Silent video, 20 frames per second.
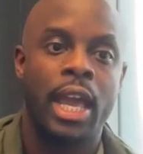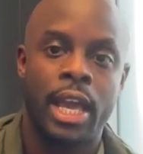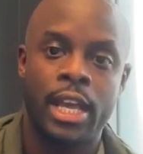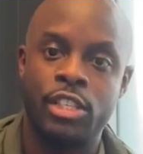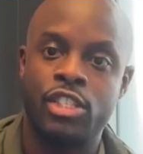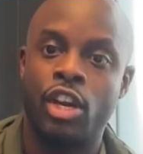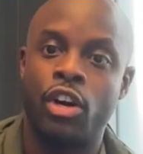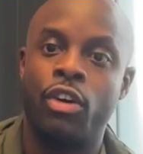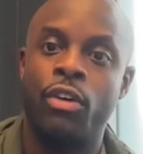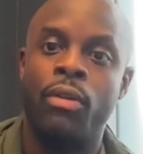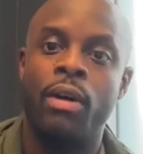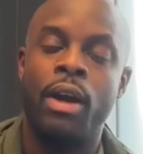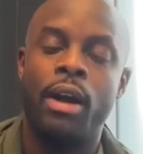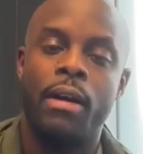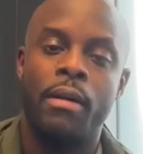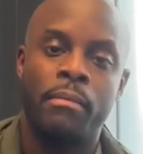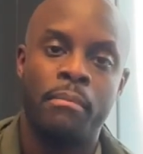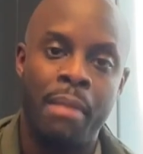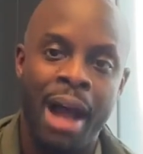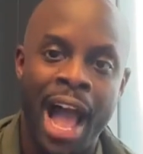And so
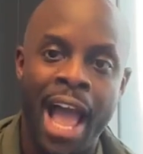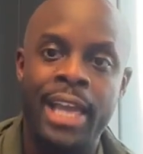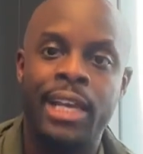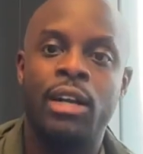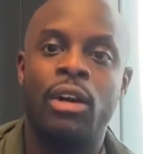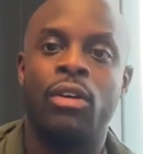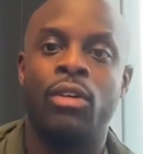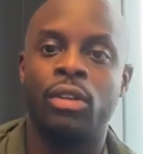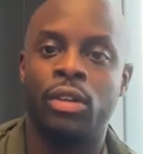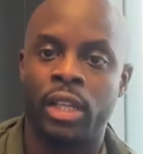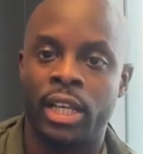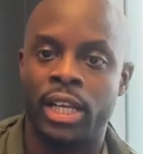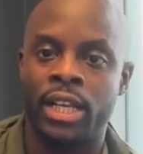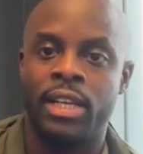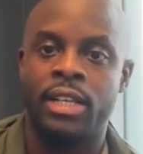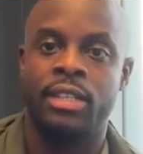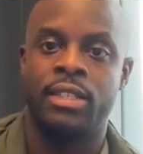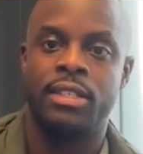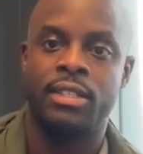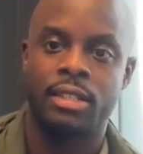my goal
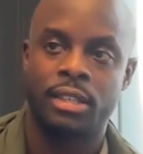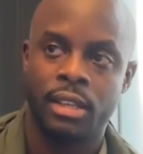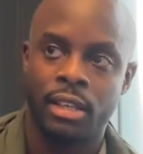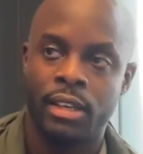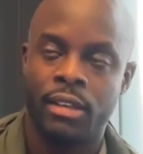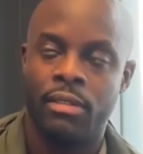is